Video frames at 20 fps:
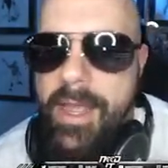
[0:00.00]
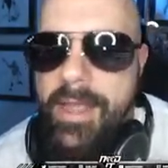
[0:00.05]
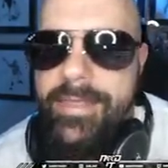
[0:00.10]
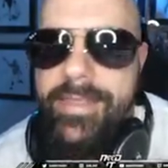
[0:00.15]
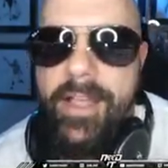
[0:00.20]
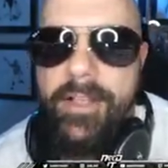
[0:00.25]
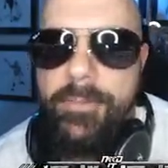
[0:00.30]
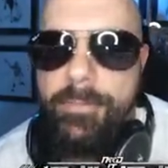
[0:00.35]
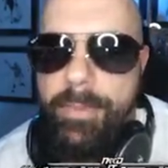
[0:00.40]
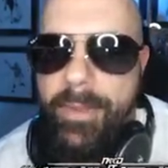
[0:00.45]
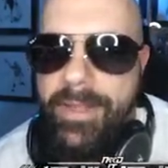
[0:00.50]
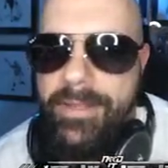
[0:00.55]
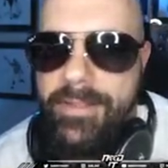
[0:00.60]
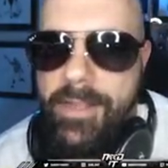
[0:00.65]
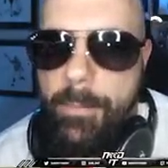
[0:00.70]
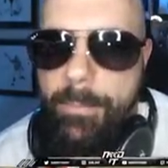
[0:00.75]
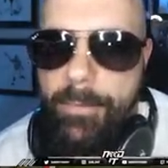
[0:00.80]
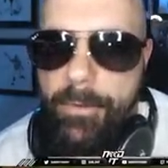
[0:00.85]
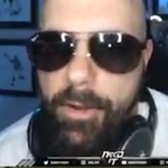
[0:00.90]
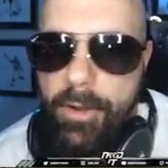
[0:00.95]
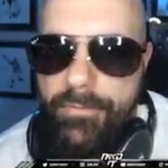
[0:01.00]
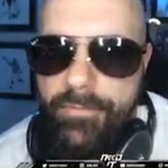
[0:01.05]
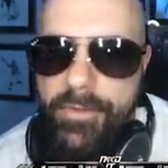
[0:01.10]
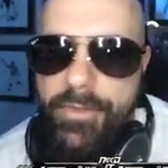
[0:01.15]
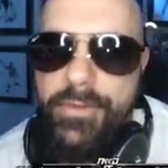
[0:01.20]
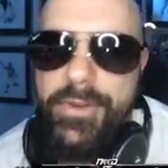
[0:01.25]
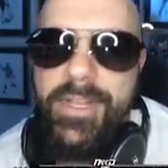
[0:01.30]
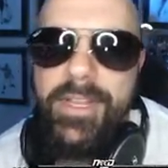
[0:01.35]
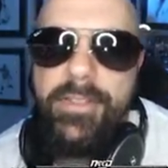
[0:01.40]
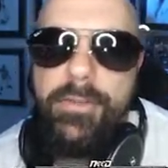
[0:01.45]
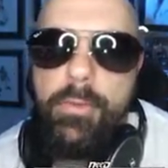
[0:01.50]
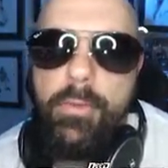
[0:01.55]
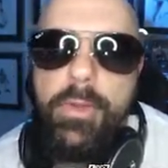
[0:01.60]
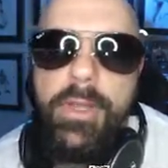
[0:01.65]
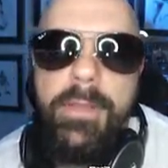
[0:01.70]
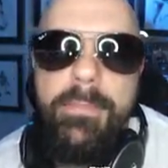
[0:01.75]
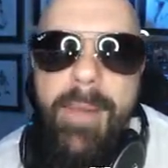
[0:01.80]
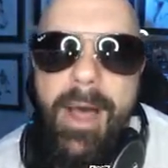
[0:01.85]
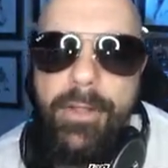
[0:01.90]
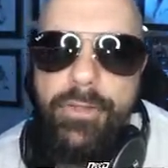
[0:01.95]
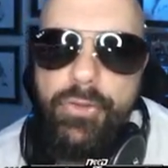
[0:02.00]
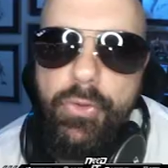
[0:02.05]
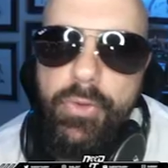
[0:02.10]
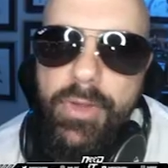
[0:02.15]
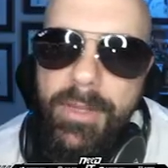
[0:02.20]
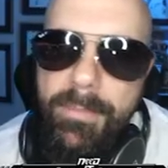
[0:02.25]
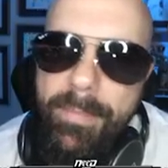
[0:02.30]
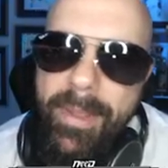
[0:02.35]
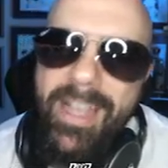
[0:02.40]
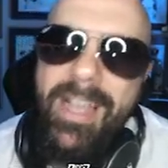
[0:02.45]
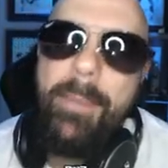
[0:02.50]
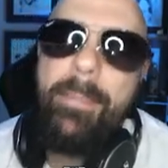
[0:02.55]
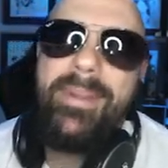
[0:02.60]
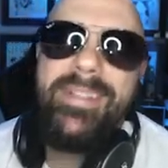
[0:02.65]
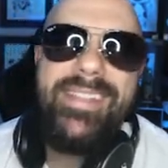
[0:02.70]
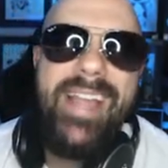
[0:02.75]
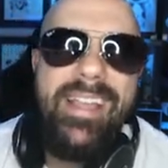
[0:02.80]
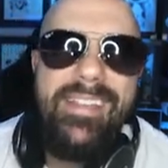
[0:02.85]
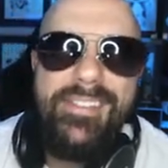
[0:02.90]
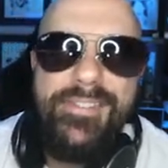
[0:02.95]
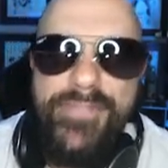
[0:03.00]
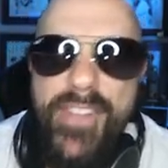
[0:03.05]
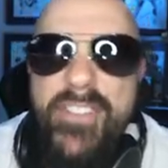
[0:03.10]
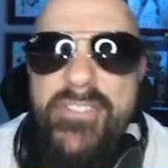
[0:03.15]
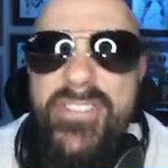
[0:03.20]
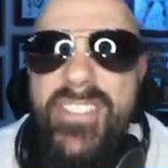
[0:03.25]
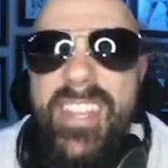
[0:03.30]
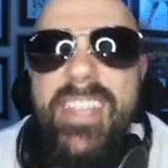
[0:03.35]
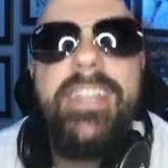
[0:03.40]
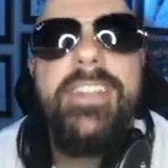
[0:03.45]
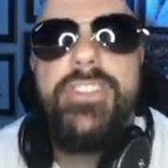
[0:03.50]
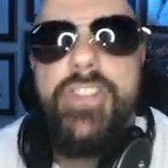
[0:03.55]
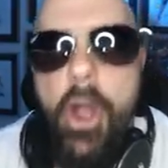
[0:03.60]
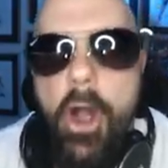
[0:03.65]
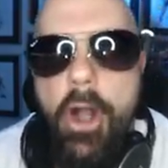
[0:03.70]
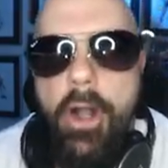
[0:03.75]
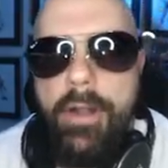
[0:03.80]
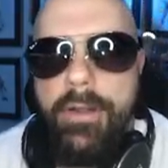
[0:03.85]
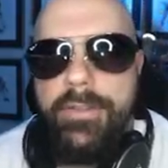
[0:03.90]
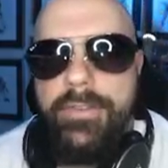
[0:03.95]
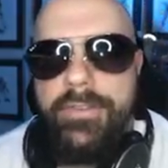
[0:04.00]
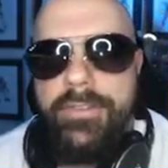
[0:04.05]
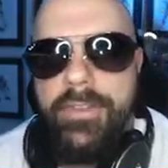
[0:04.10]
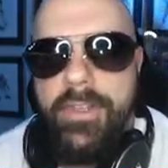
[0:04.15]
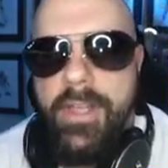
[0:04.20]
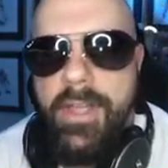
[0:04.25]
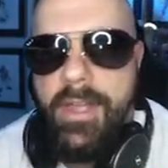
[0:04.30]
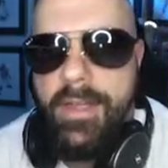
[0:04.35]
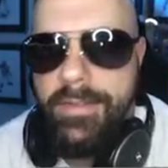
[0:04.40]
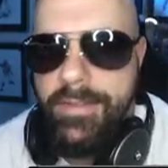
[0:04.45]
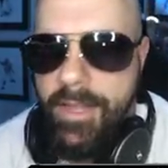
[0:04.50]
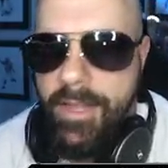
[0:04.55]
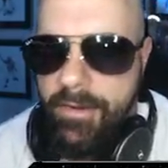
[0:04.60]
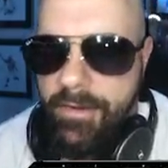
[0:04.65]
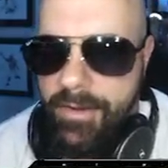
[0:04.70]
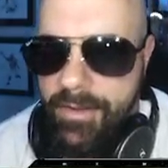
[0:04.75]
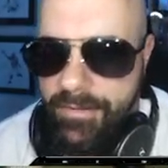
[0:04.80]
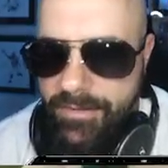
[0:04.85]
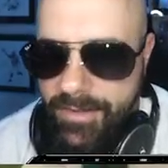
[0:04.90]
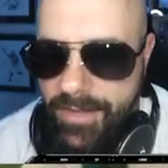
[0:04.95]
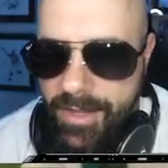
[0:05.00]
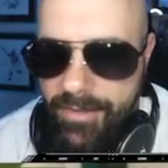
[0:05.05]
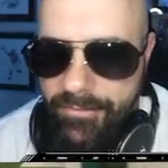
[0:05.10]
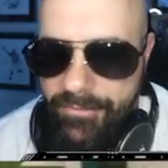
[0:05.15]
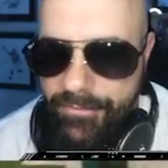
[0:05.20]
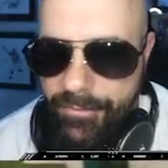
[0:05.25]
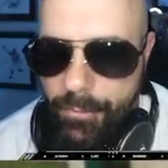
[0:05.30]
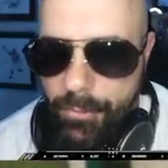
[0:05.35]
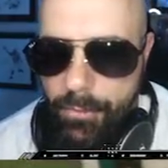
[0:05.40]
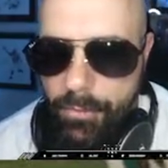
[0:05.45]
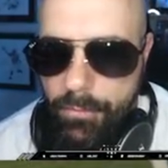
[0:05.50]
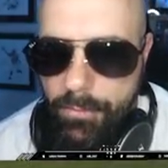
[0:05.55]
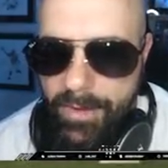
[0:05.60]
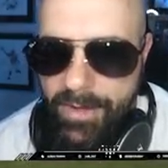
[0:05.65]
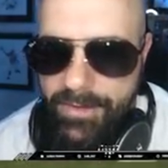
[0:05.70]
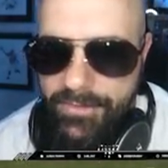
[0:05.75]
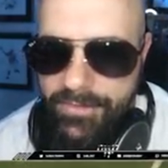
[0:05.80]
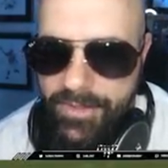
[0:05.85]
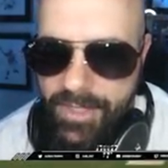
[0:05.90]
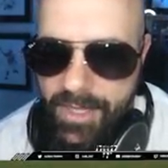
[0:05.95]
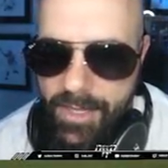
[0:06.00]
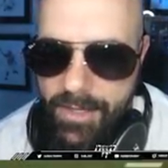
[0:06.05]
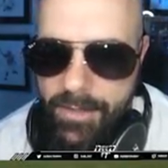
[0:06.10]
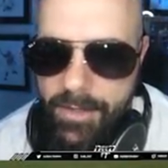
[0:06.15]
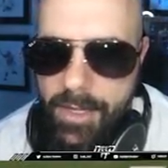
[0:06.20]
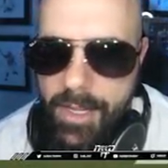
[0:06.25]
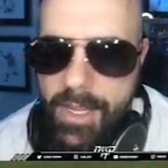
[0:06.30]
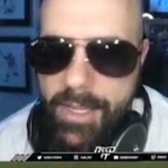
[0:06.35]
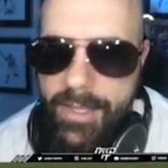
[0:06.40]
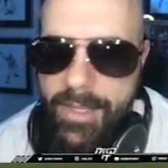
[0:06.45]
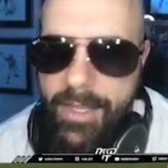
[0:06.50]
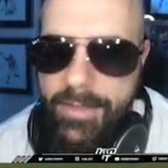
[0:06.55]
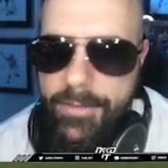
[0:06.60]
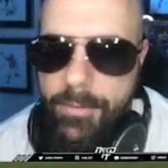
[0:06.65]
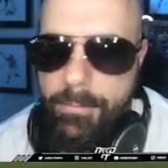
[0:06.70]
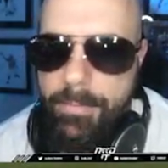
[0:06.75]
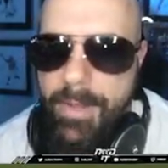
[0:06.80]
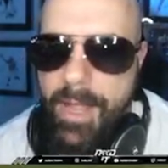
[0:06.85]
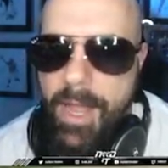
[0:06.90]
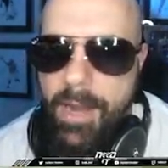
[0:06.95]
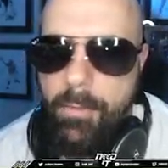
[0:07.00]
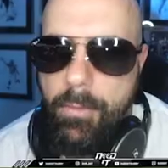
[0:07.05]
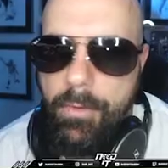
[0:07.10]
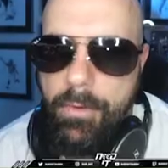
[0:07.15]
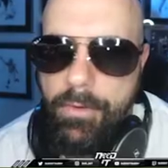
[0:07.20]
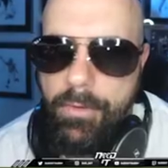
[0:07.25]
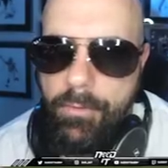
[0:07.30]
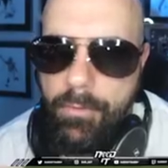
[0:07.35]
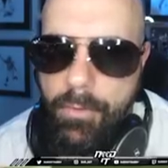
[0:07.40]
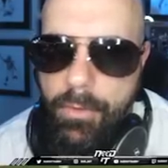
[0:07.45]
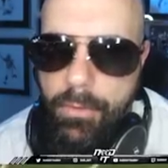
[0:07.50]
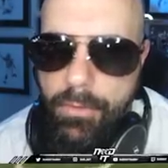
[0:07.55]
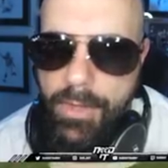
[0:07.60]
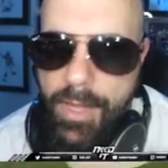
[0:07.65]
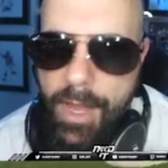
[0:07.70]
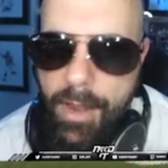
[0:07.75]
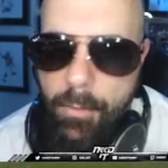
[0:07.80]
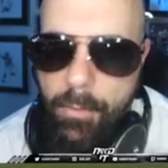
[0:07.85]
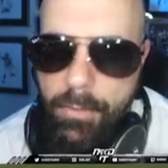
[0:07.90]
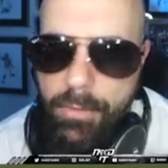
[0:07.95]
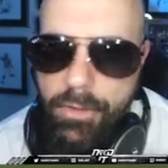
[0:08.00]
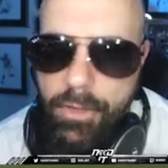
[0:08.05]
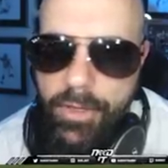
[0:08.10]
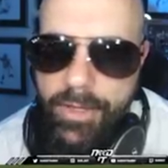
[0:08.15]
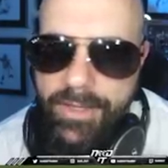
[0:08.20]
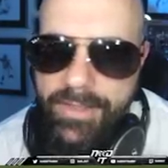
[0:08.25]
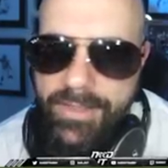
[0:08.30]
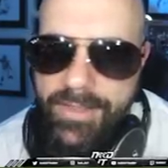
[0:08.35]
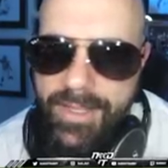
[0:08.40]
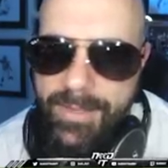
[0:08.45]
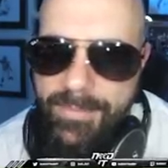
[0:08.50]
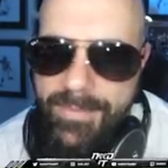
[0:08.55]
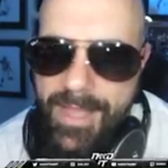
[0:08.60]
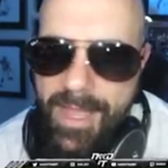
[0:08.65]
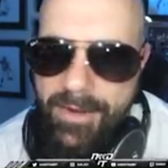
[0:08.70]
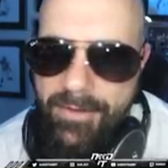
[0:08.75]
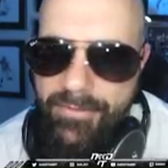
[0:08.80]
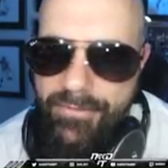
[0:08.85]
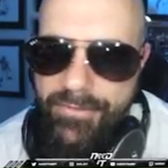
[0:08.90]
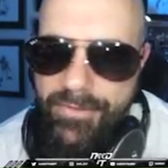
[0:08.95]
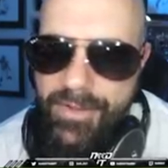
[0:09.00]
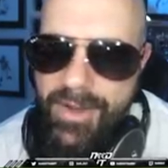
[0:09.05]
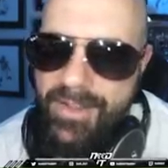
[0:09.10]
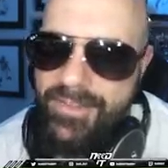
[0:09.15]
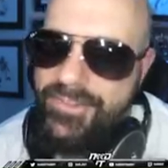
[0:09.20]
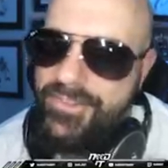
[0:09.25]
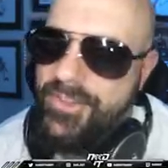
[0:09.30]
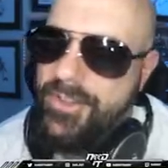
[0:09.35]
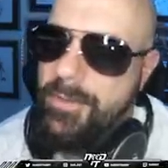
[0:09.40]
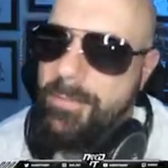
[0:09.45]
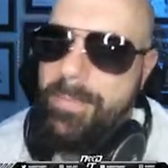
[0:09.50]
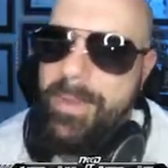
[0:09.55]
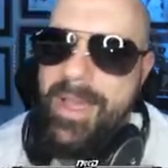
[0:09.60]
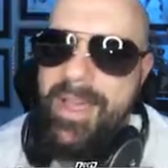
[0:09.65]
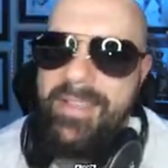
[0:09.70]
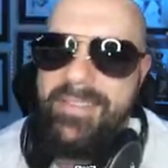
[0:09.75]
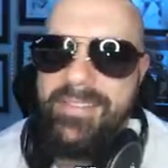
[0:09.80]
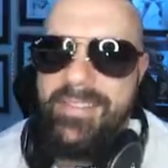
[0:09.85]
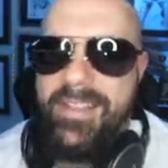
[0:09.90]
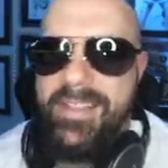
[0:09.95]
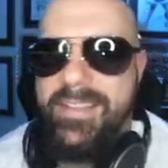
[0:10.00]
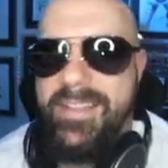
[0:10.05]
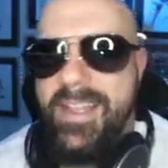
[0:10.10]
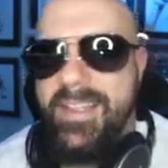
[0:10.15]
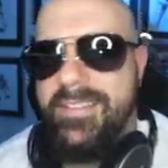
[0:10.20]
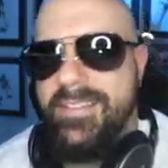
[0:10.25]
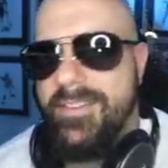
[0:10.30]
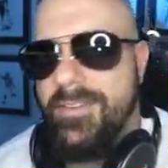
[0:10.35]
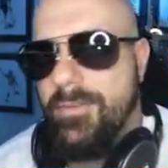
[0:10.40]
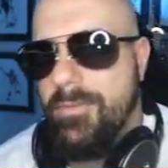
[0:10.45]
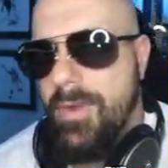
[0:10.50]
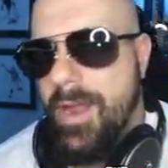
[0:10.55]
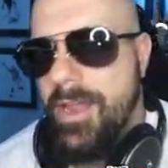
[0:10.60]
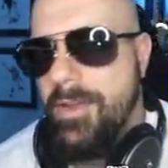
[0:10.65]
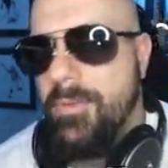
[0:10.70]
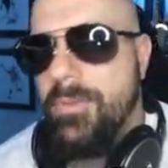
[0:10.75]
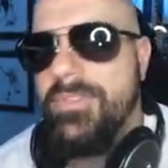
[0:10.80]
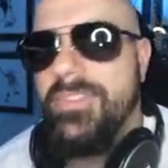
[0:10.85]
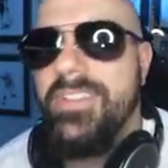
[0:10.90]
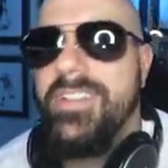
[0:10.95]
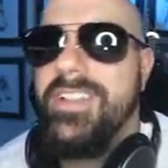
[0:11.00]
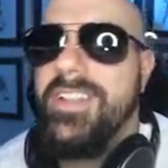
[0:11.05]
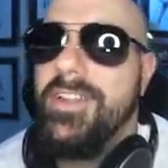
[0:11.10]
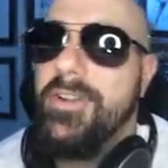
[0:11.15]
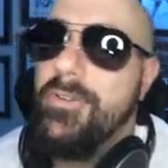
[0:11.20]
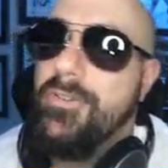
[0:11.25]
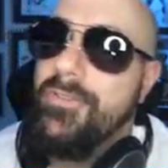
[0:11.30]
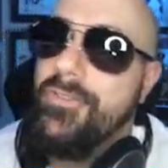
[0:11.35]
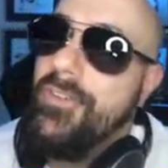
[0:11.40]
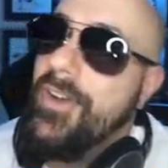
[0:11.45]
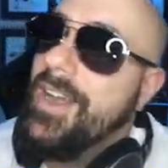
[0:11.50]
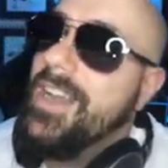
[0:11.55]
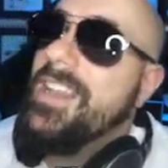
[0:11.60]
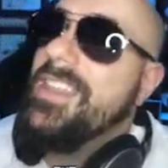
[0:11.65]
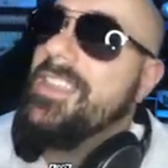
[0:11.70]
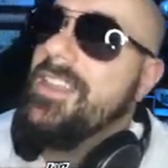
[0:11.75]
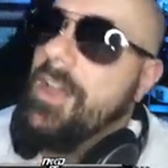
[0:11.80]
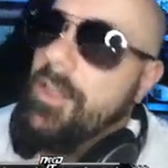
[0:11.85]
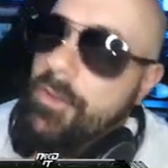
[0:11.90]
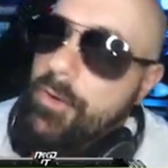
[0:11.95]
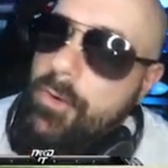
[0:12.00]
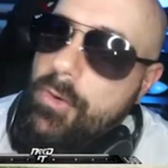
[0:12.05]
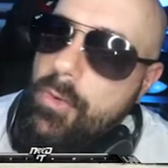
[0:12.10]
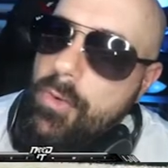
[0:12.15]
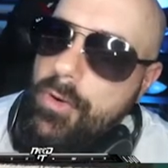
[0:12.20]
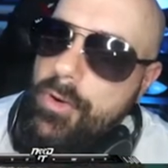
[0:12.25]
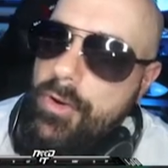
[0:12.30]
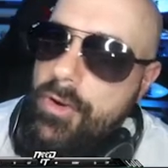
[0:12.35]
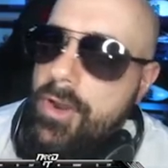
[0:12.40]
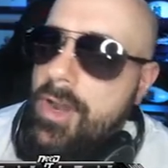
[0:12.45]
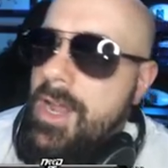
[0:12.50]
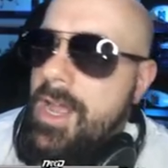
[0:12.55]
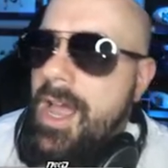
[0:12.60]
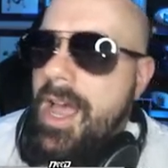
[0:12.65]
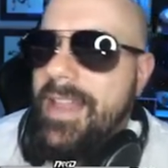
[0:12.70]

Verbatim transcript: Next play, dump it off underneath Huli Manduli, pick up a nice 15 yards. There it is, getting field goal range again. Get the block. We're going to roll out. We're looking deep down the field. I should have passed, led that to the right. Was a little afraid of the other corner.